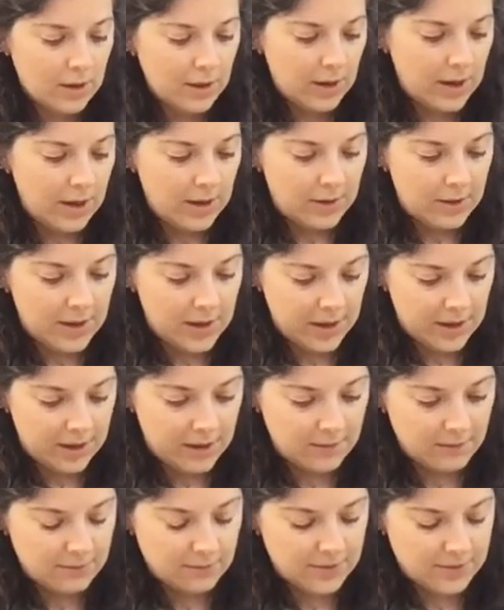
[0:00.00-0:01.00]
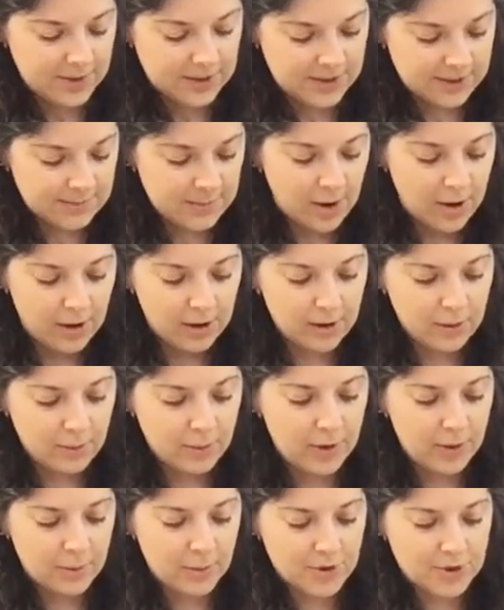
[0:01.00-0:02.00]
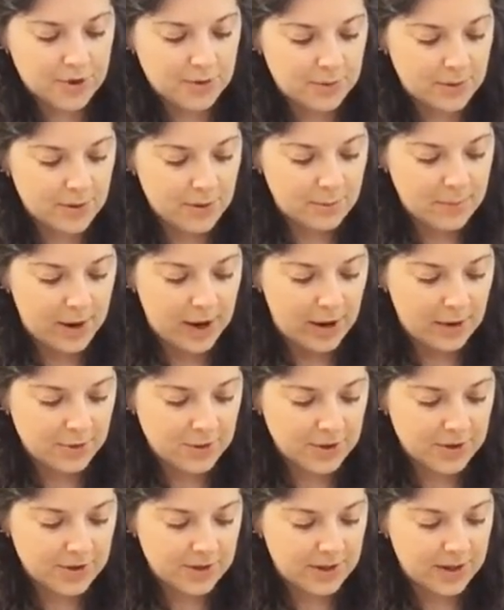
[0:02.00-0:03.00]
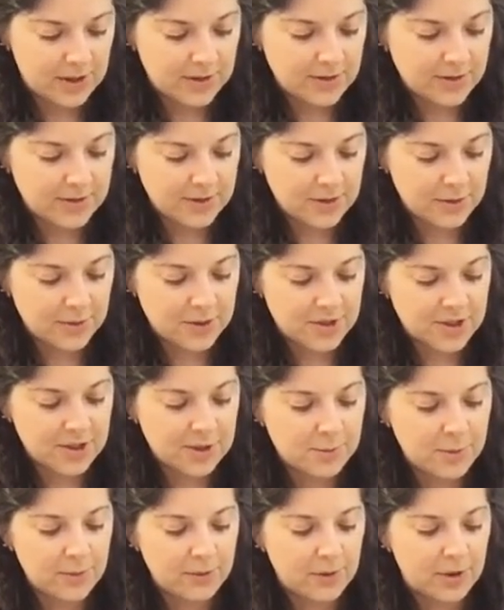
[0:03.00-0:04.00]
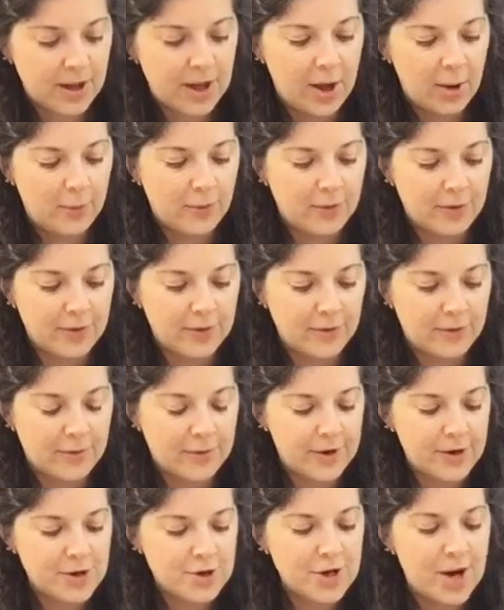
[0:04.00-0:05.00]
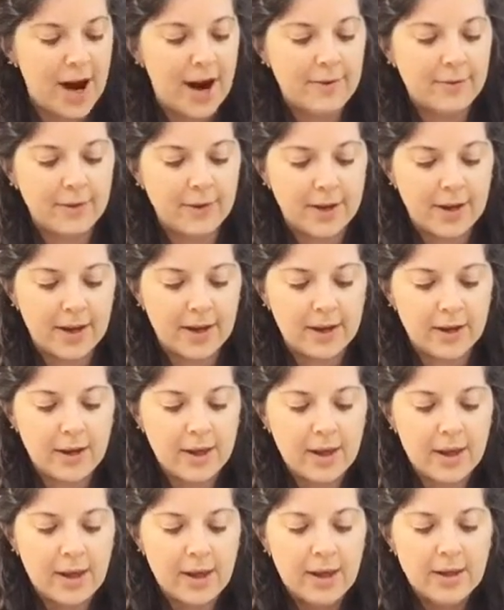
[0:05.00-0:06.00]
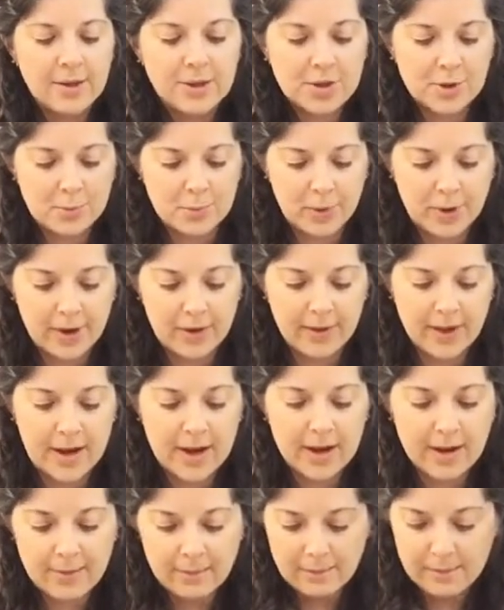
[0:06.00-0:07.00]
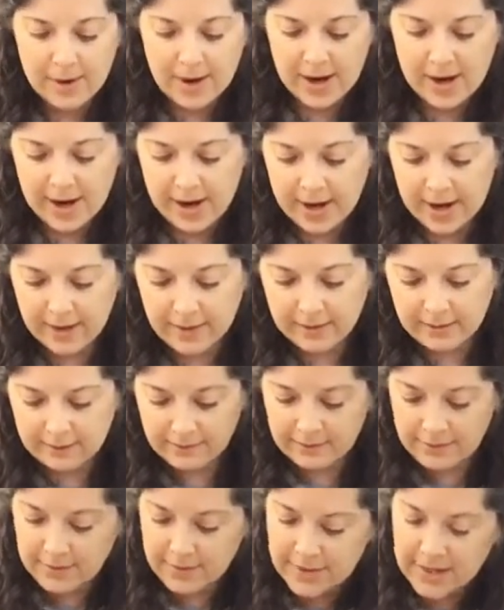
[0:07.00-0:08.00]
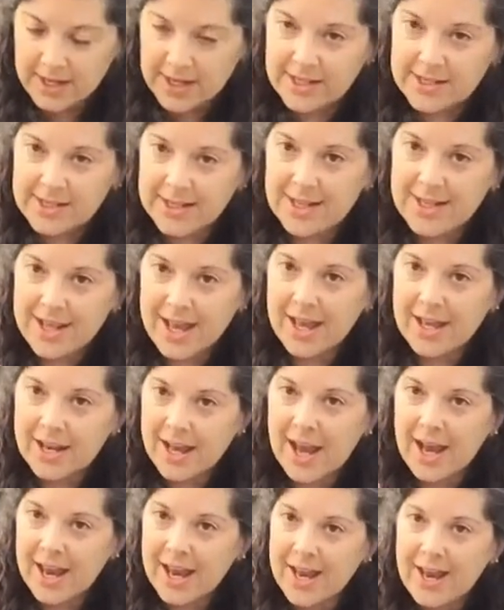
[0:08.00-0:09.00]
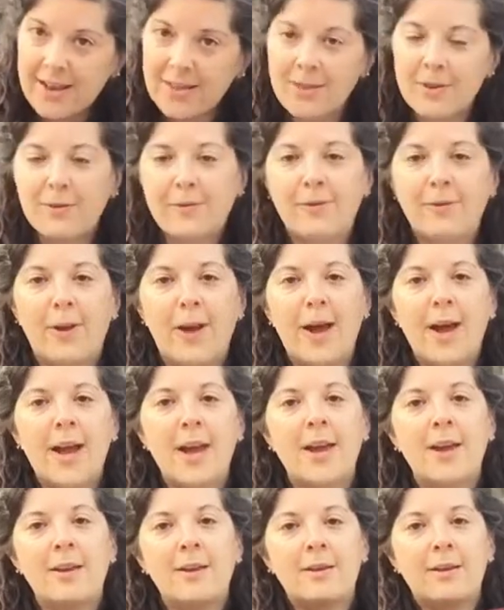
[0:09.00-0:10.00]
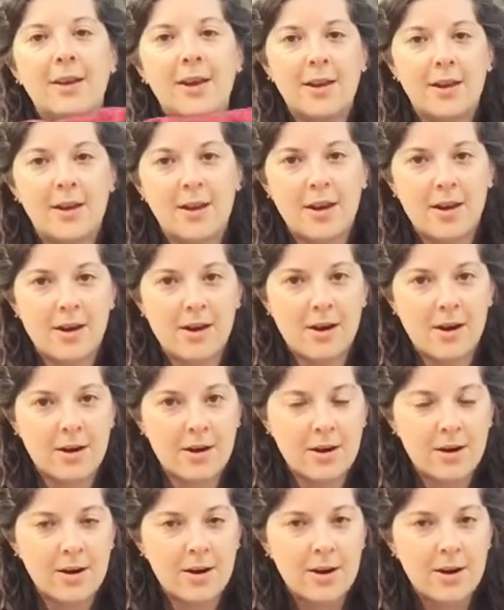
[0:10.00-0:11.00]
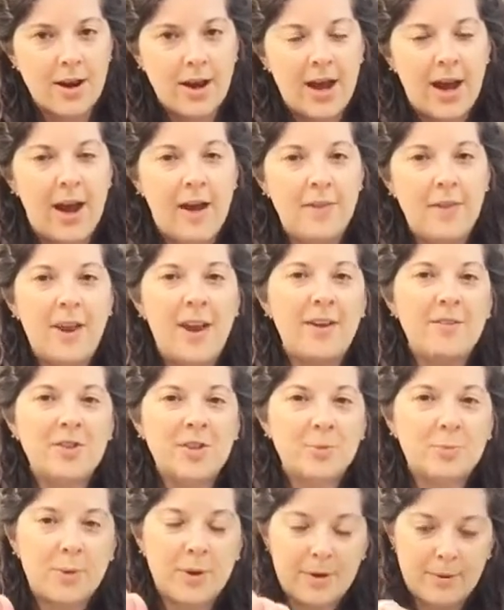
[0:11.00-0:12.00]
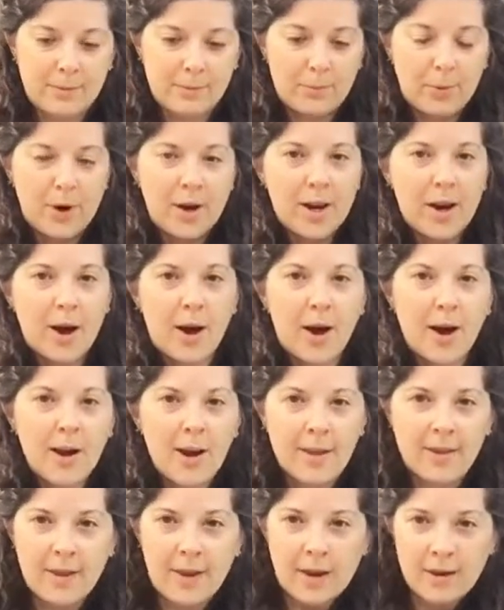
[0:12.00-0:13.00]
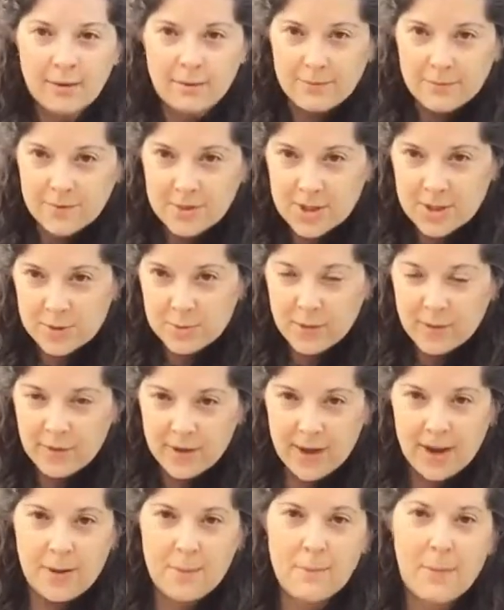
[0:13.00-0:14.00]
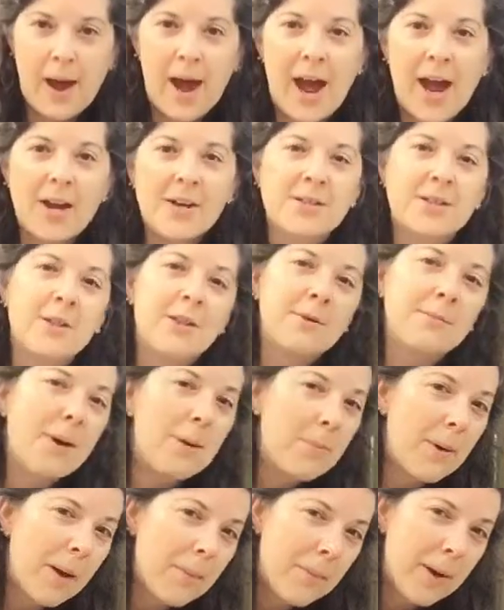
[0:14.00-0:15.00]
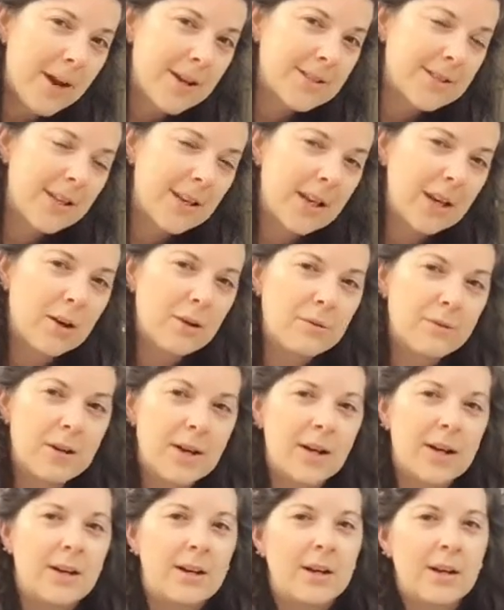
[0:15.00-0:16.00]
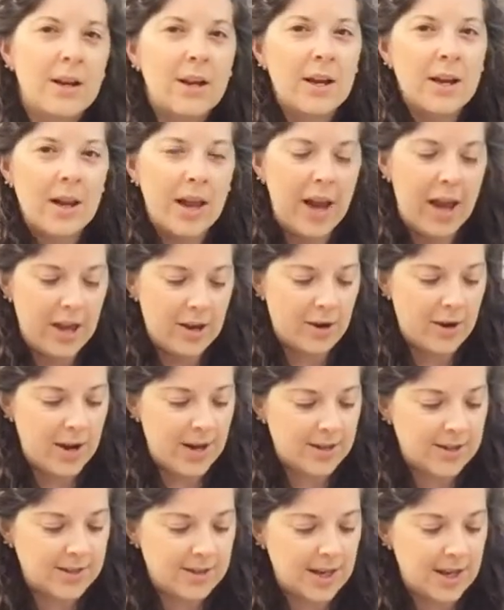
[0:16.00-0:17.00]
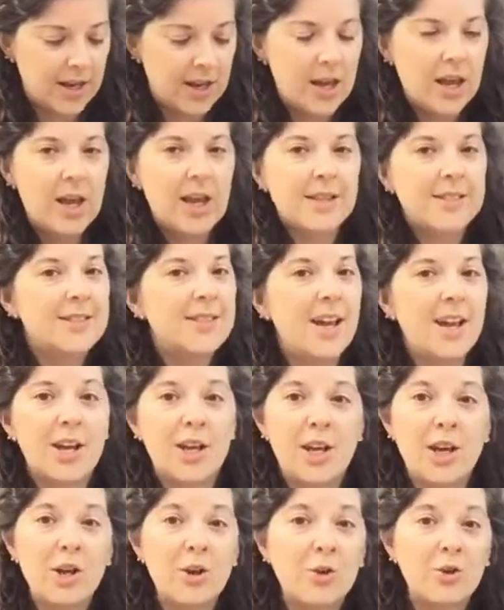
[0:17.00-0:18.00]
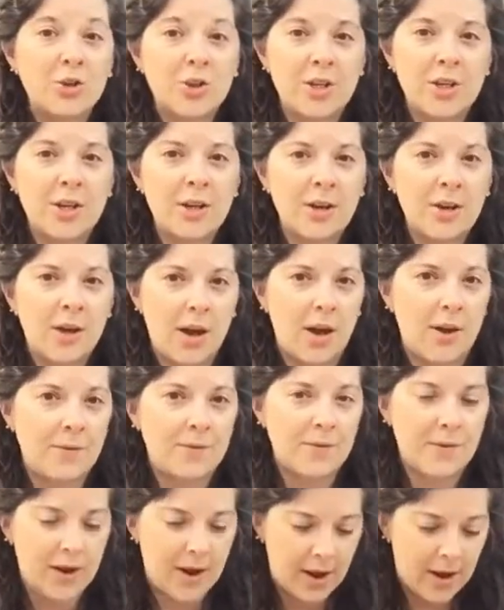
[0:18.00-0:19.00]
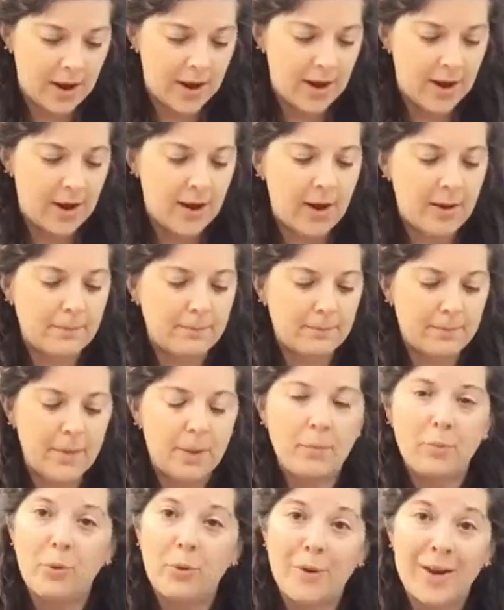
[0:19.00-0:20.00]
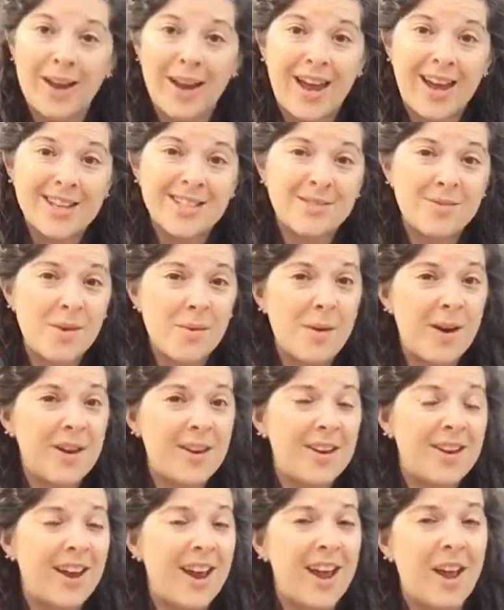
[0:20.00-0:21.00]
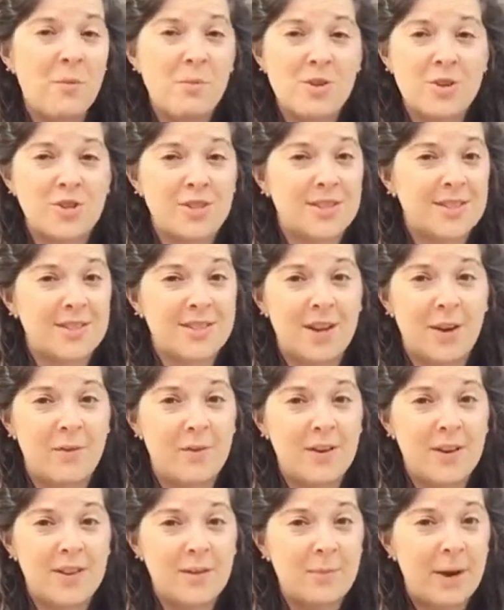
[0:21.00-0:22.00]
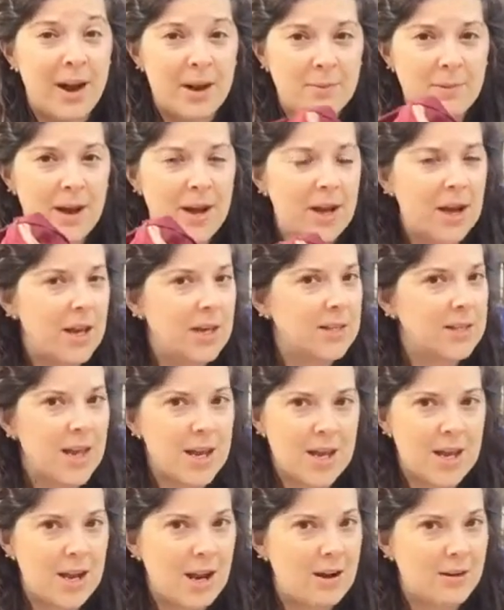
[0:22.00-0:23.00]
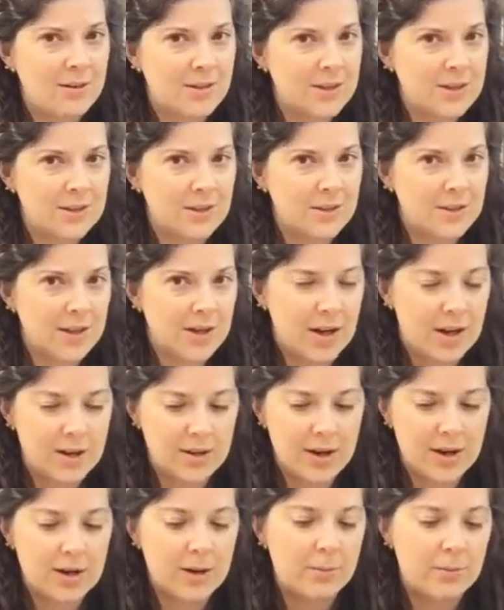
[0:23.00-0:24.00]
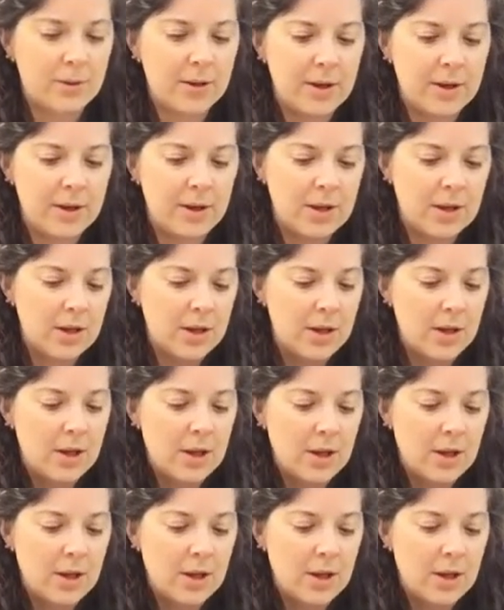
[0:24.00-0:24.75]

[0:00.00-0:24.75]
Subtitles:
And then the smaller one, which is where the pouch is in. So this has been really helpful for traveling, to put like my need to get at in the flight in here. And then I've just been putting it on and then swiveling it back, so then my backpack's sitting over it and you can't see it. It's not a huge deal. If employee asked me about it, I would just stuff it in the backpack and take it out as soon as I got on the airplane.